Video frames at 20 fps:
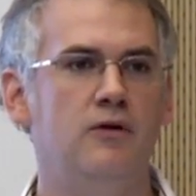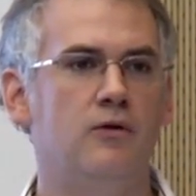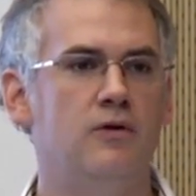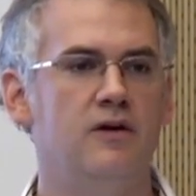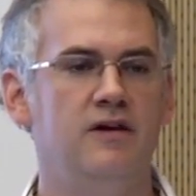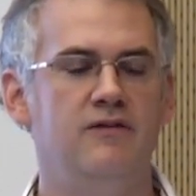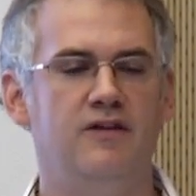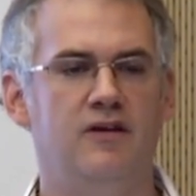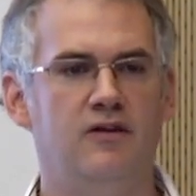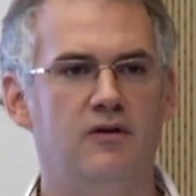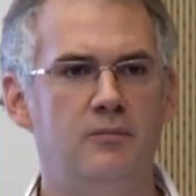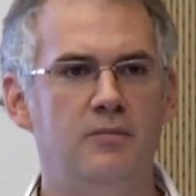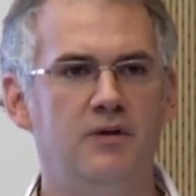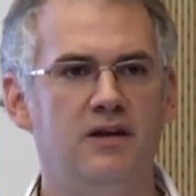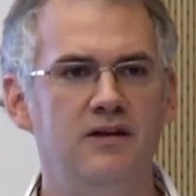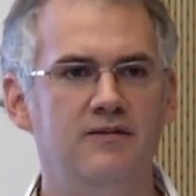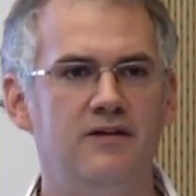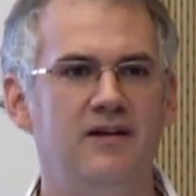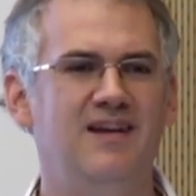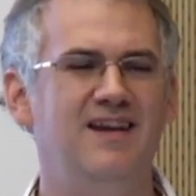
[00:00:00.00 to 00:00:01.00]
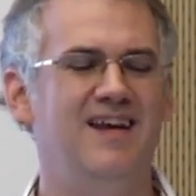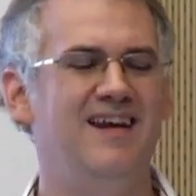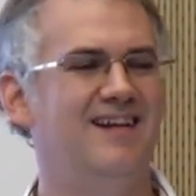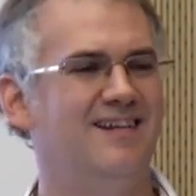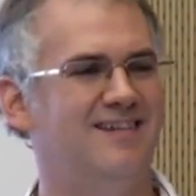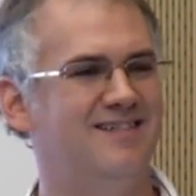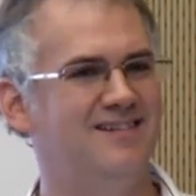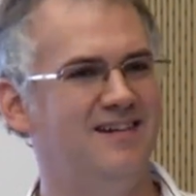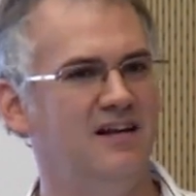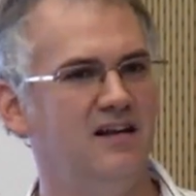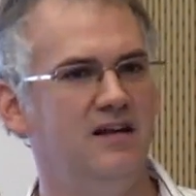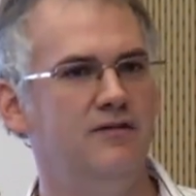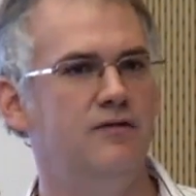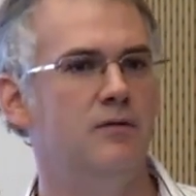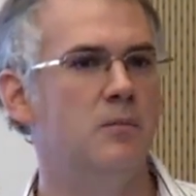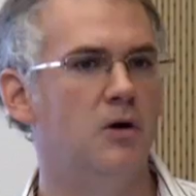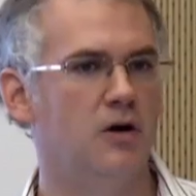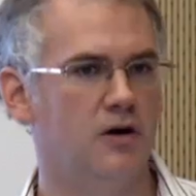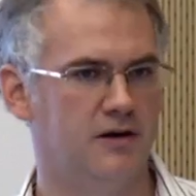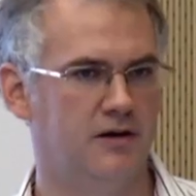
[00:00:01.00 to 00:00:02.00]
or even if they don't believe it, it'll still leave a
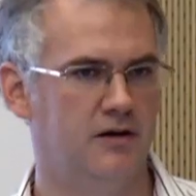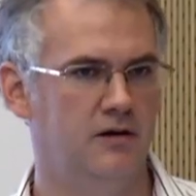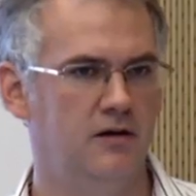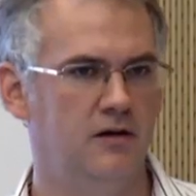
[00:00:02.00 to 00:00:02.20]
mark.